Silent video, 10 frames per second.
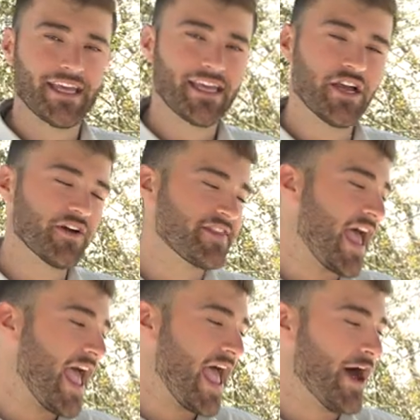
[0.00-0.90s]
Here at the
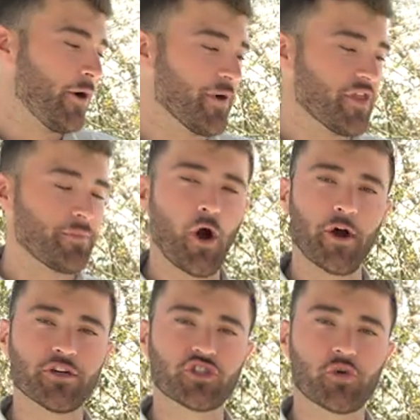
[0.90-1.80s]
helm of the
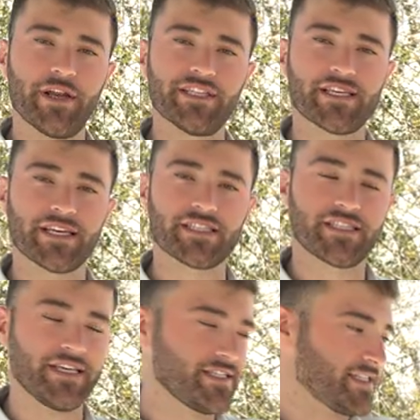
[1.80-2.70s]
Parker
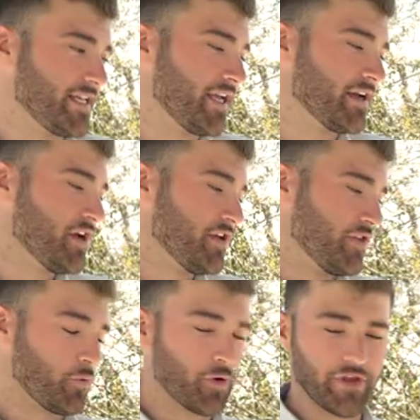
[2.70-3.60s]
26cc,
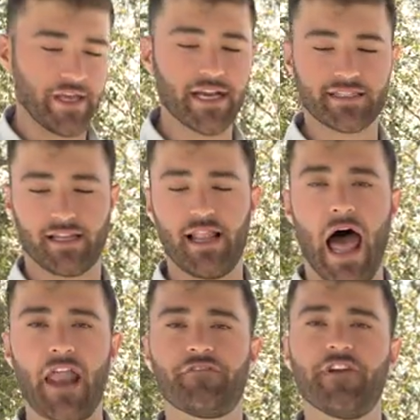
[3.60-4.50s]
there really is a
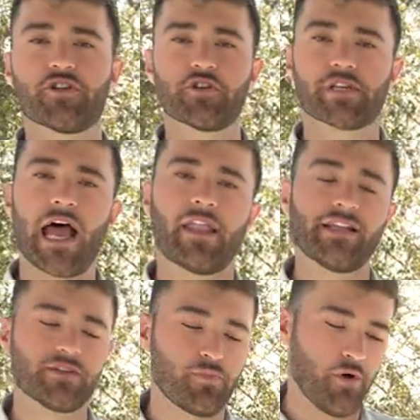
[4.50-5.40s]
lot of features I
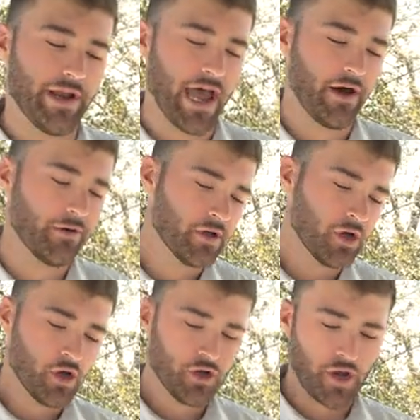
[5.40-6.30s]
like to point out.
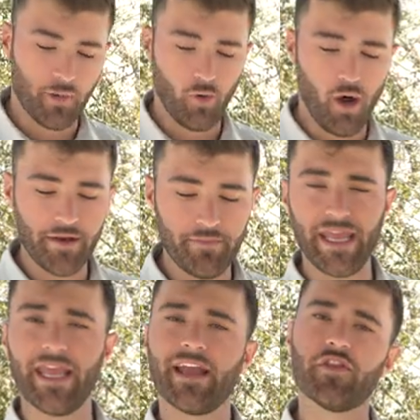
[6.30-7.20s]
Number one
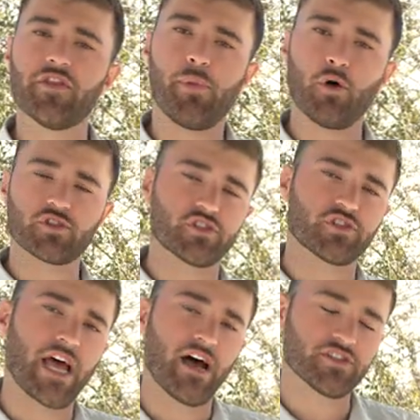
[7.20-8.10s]
being the bolster
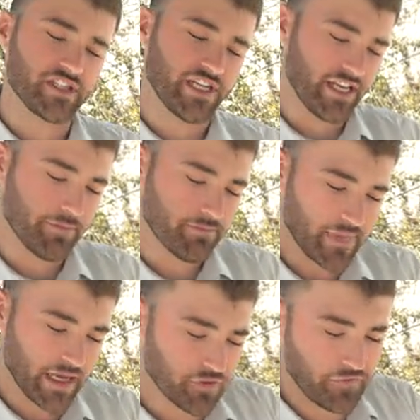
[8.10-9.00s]
style seating
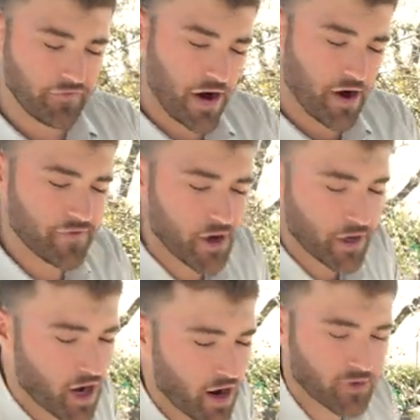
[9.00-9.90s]
makes for very, very
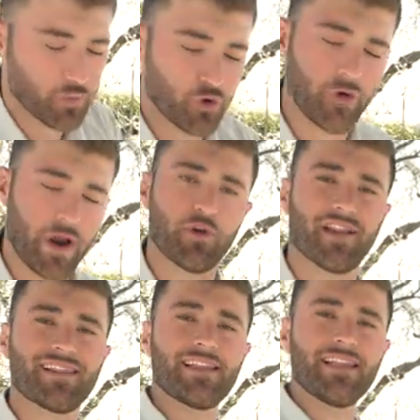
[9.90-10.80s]
comfortable. You're able
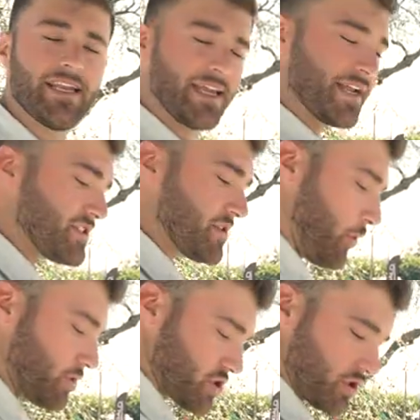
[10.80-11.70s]
to lean against the
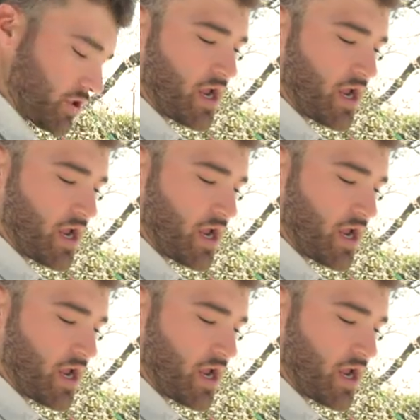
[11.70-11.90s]
bolster